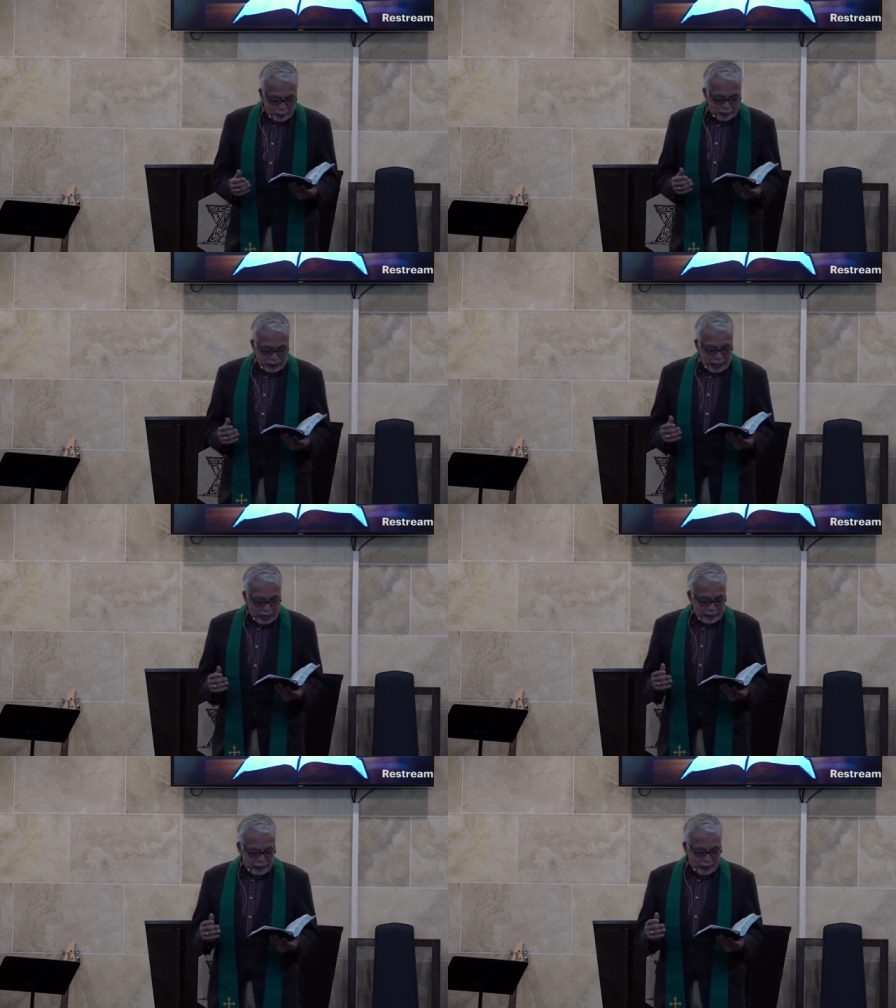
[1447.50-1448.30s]
the
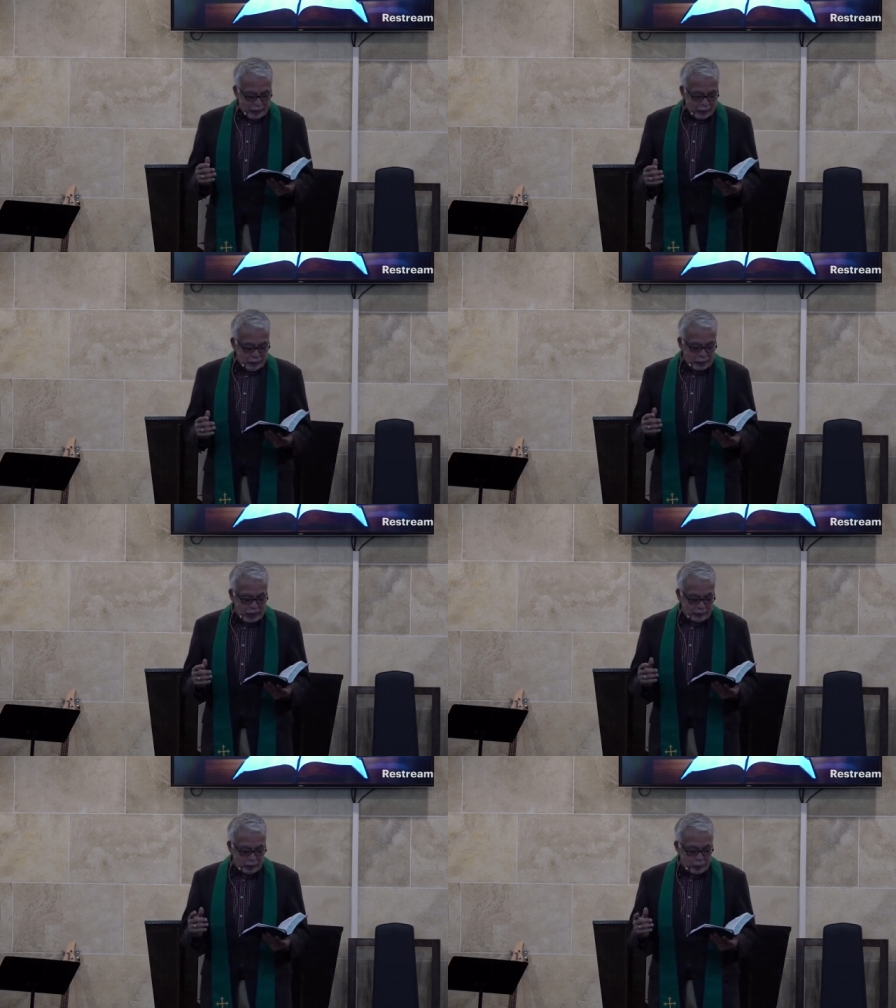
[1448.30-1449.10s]
time in Luke
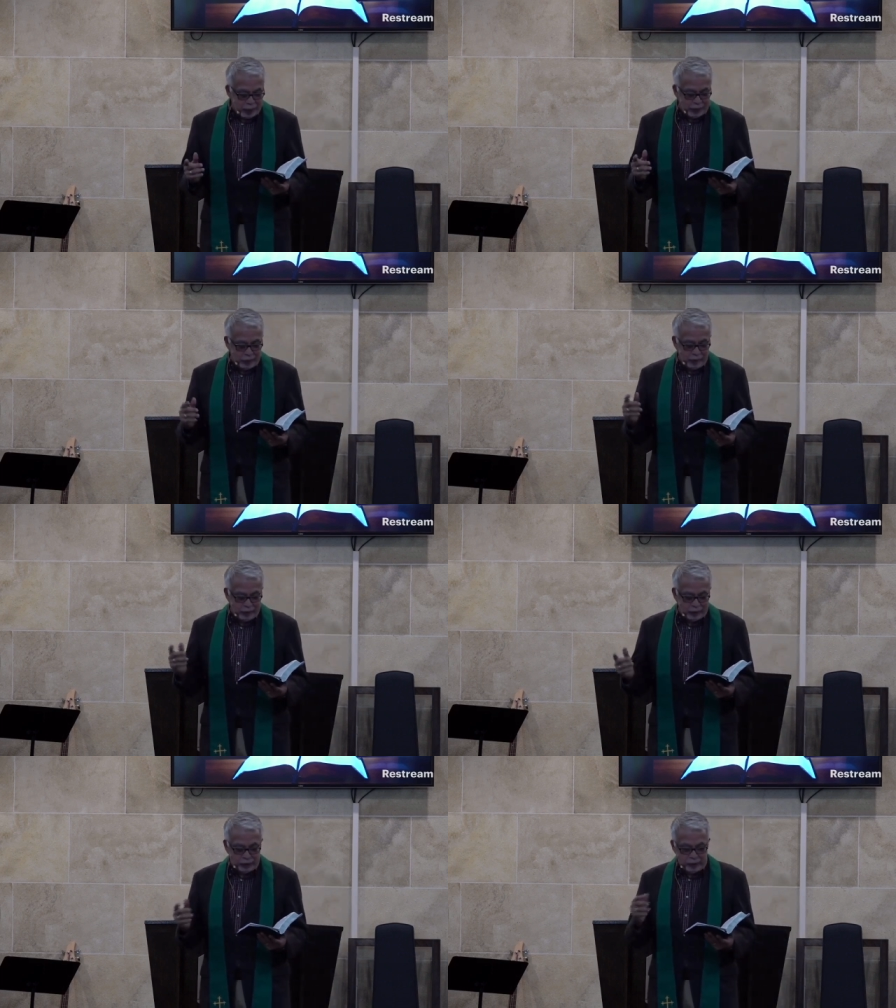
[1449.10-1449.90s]
chapter 22,
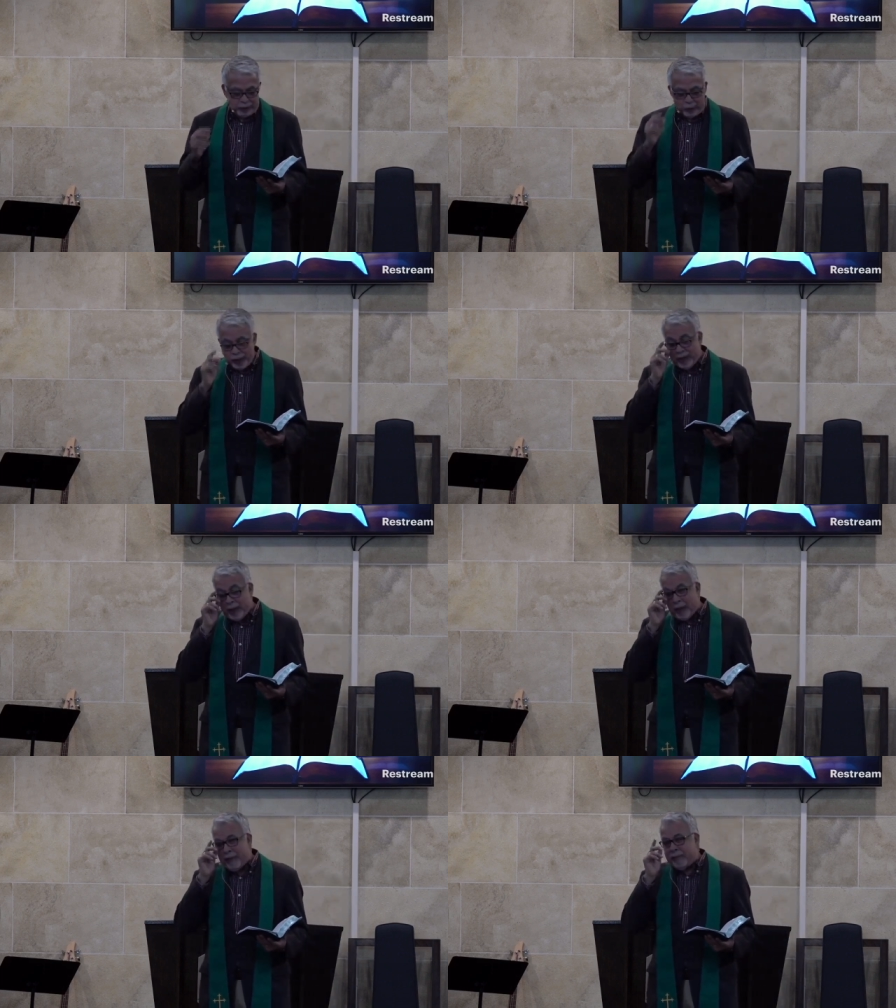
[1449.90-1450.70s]
verse 31,
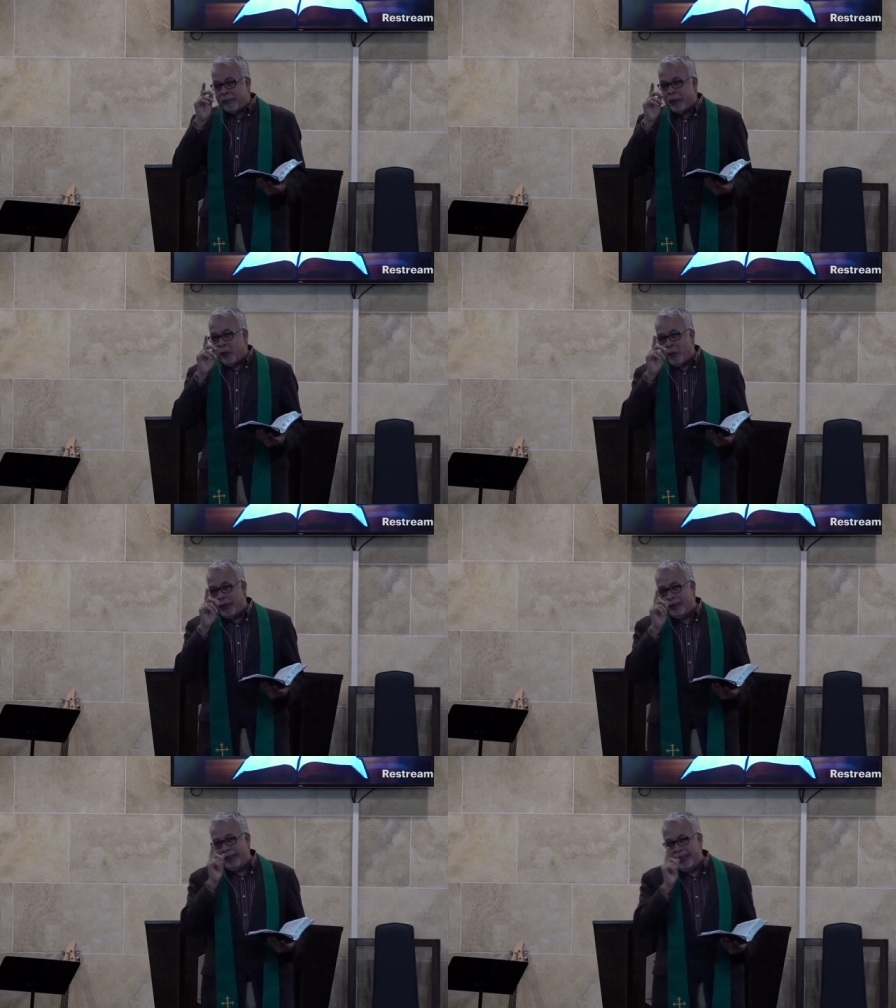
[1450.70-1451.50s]

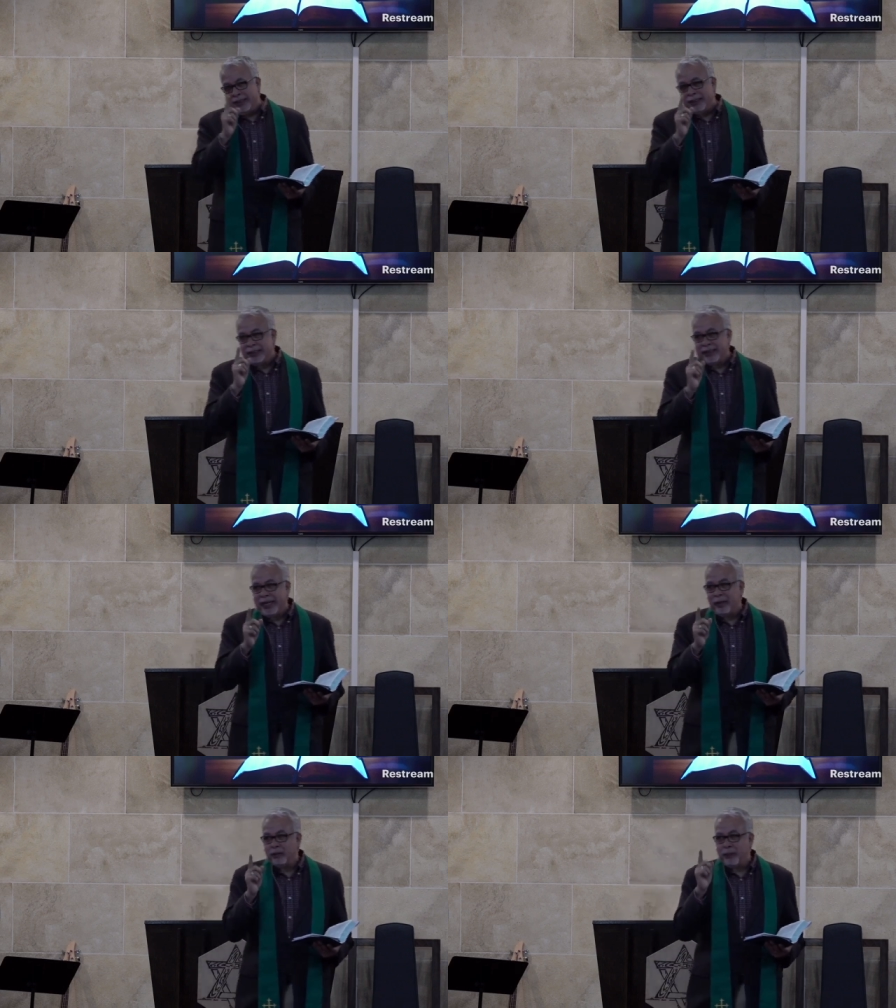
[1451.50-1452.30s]
when Jesus
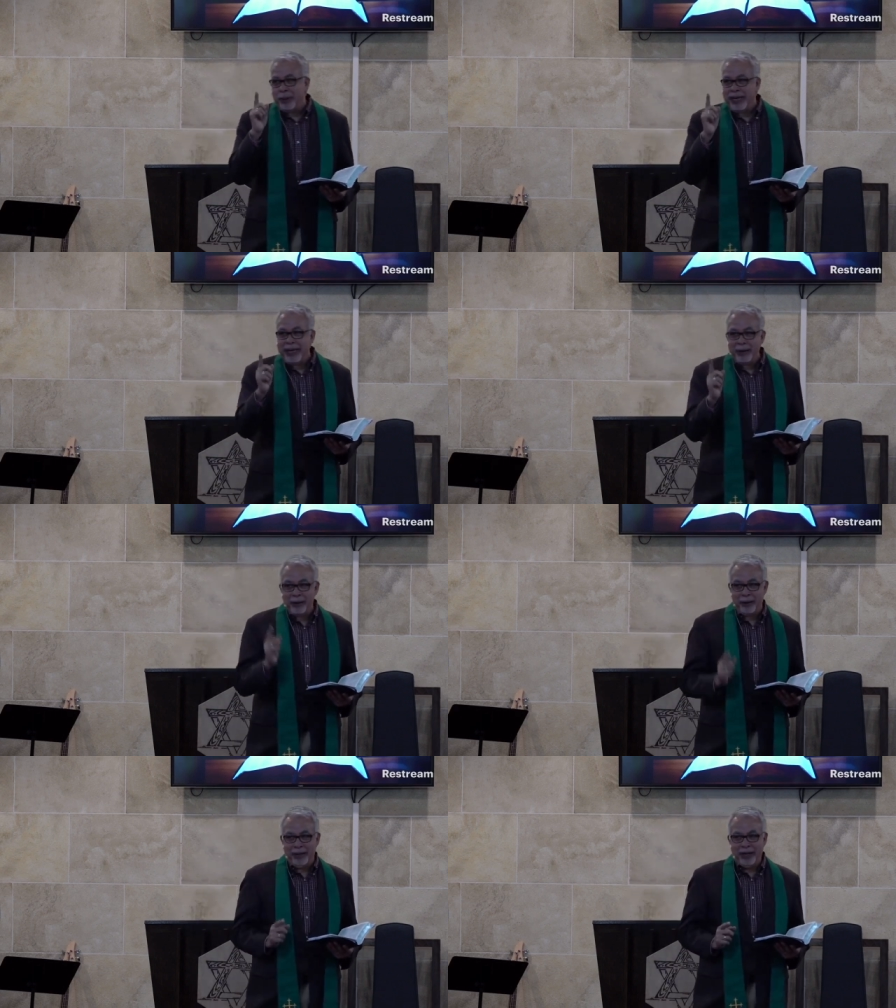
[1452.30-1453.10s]
tells
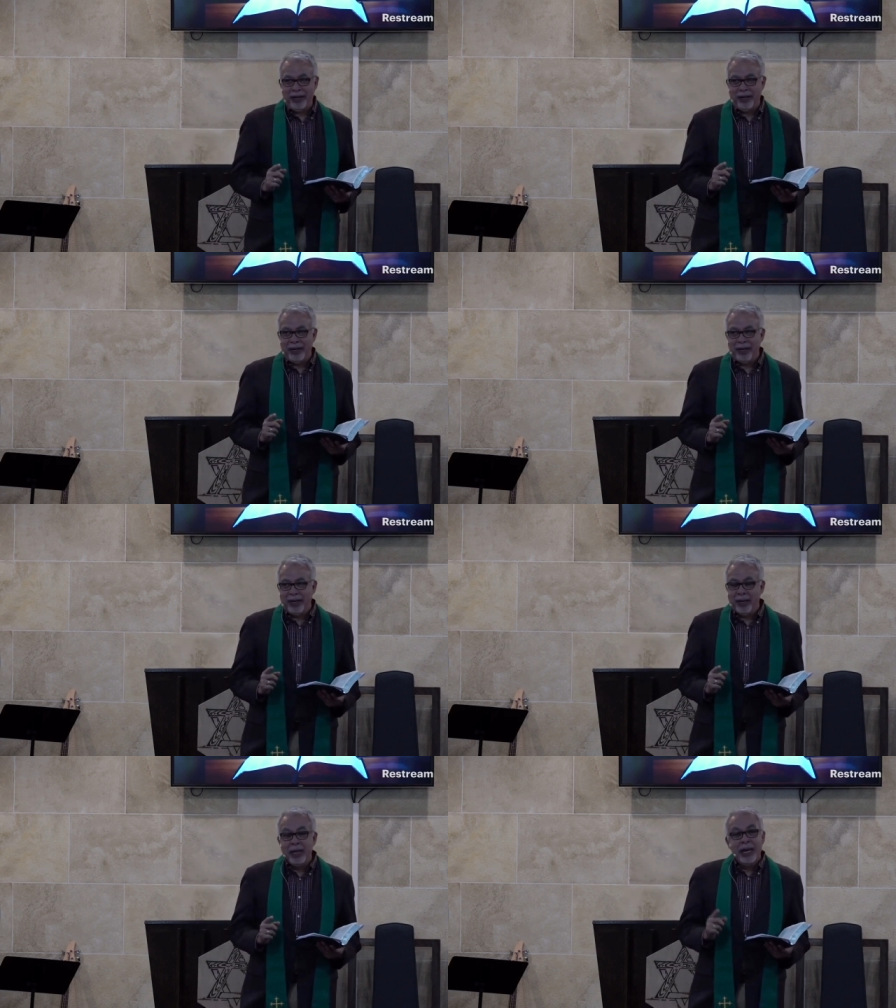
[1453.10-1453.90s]
Peter
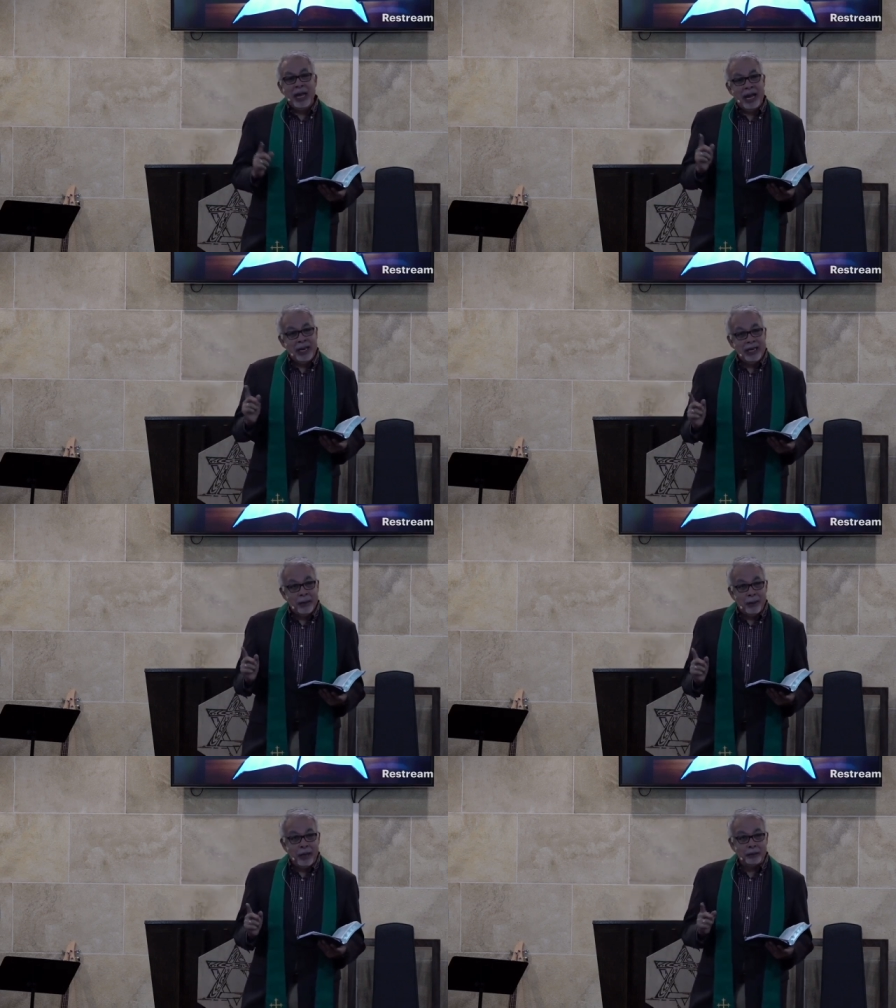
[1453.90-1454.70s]
and the
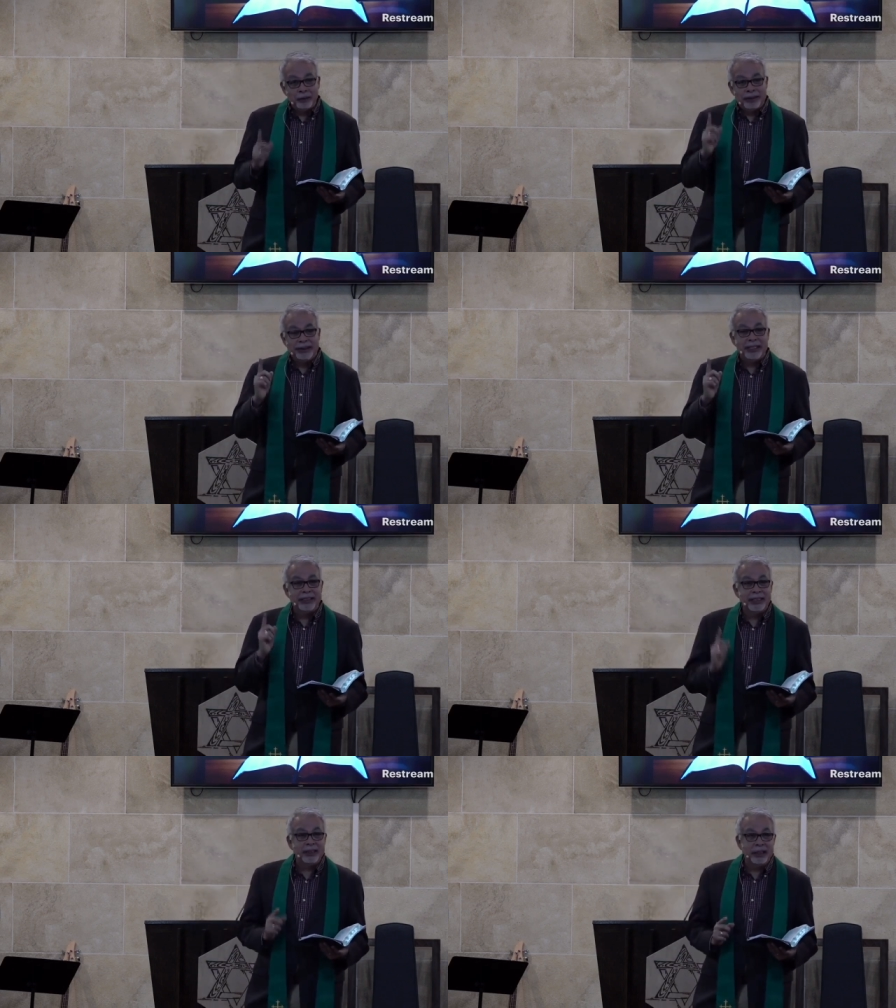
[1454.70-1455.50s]
apostles, he
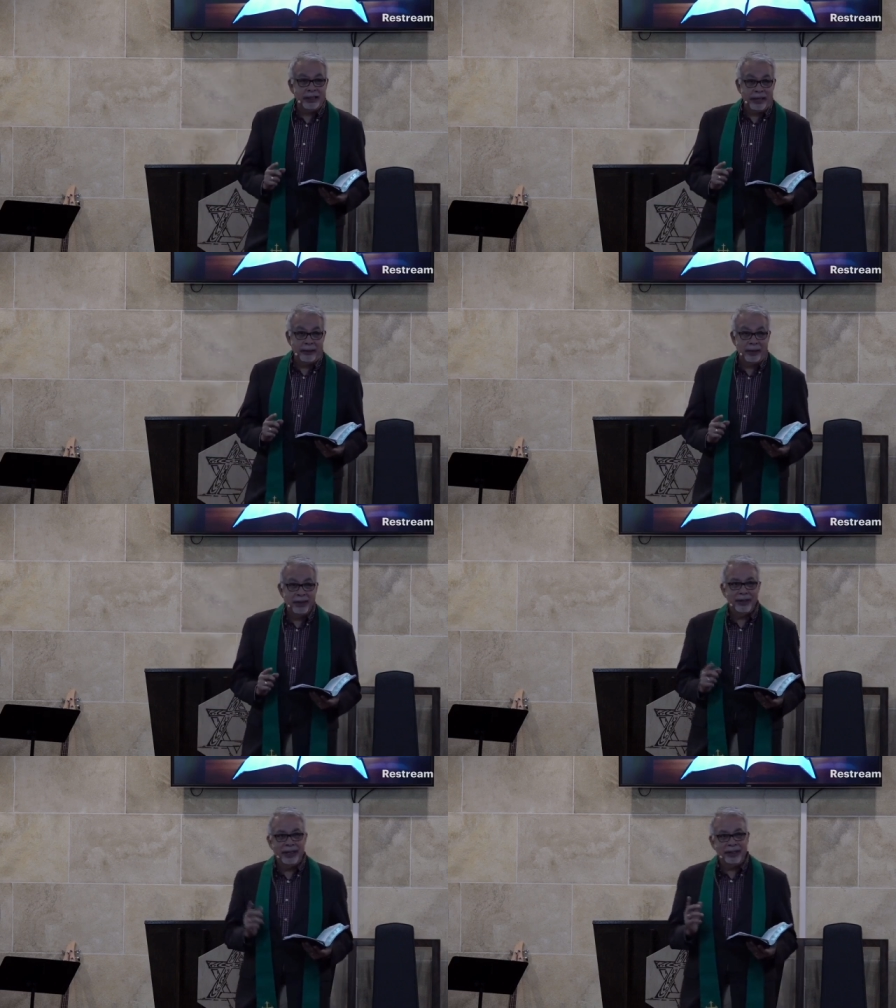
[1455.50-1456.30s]
says this to them. Get